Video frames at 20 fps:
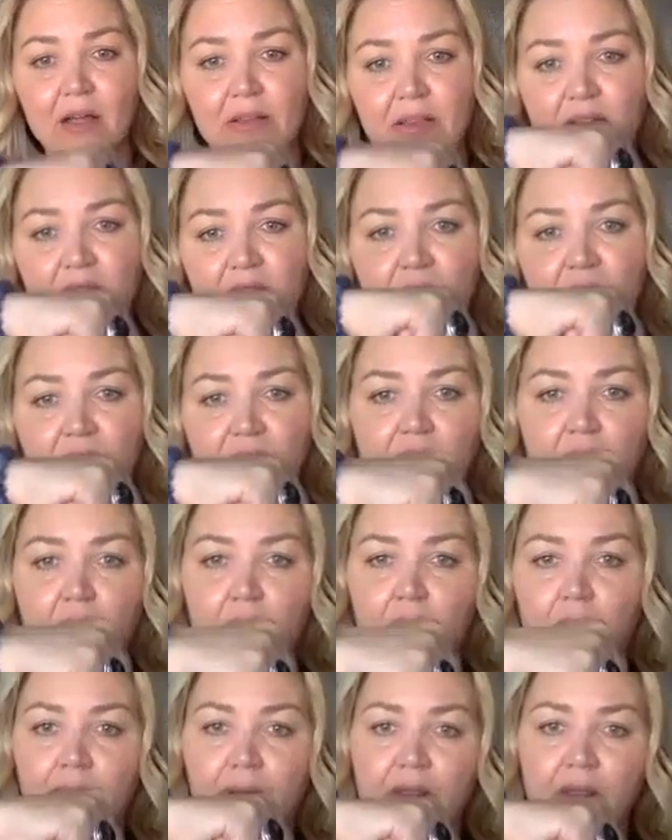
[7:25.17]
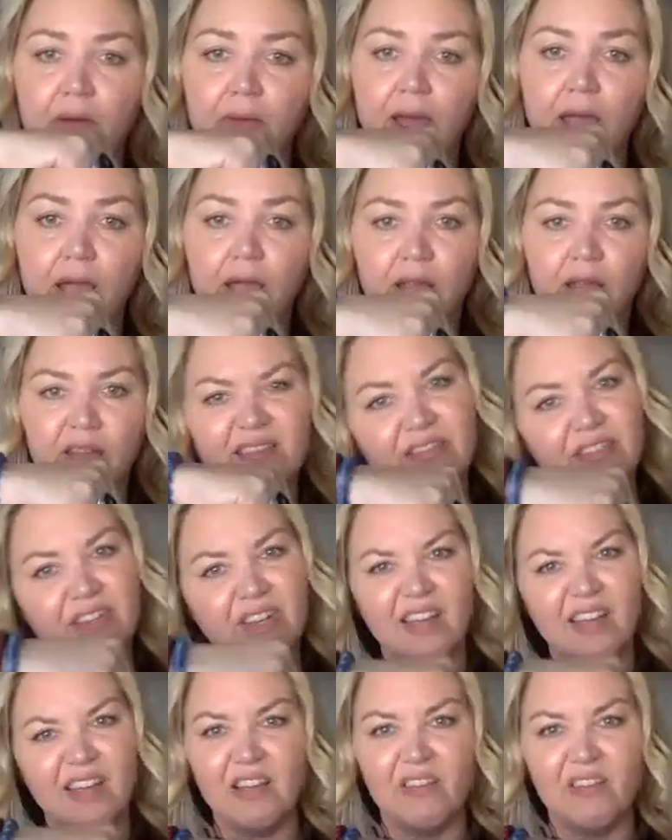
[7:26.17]
This is a cell, by the way. If you
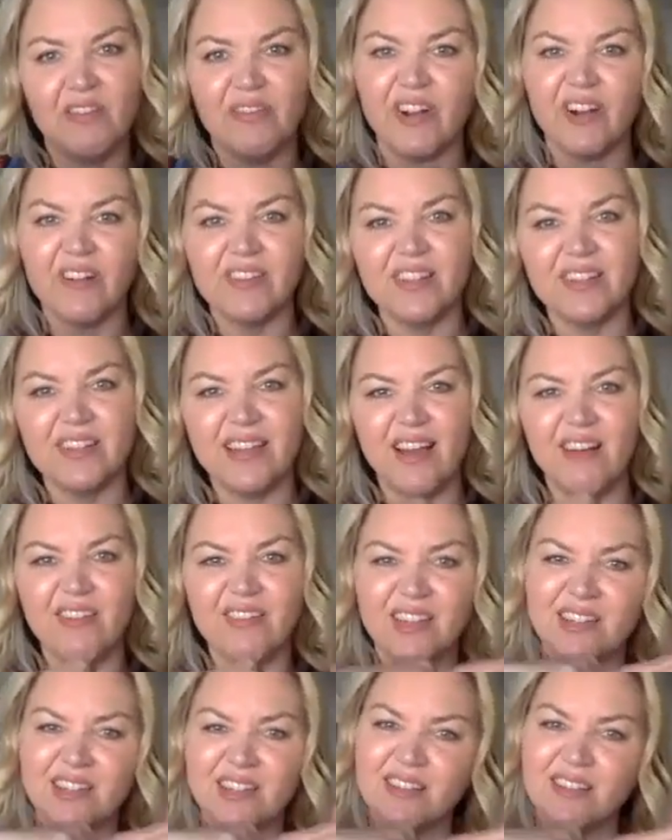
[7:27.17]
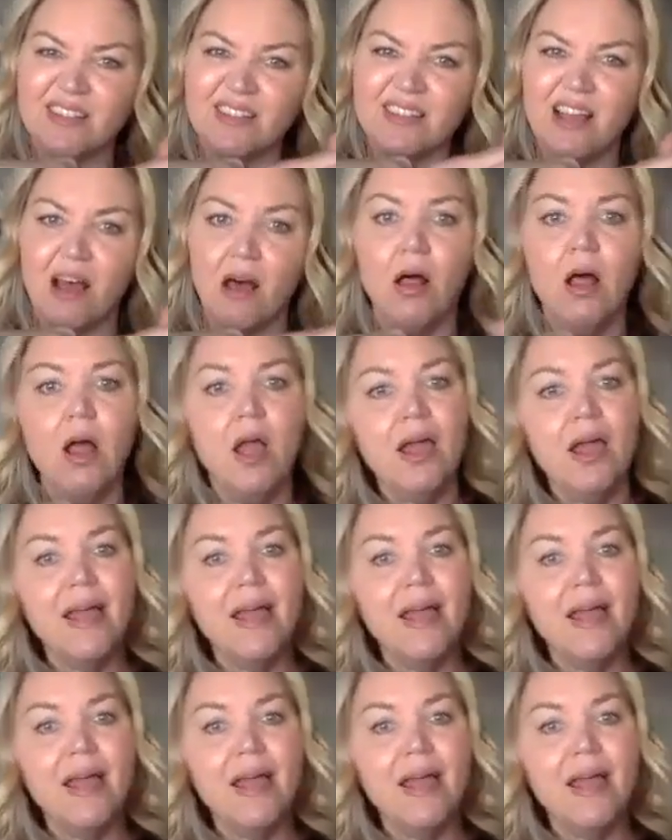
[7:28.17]
guys haven't figured this out, this is a cell.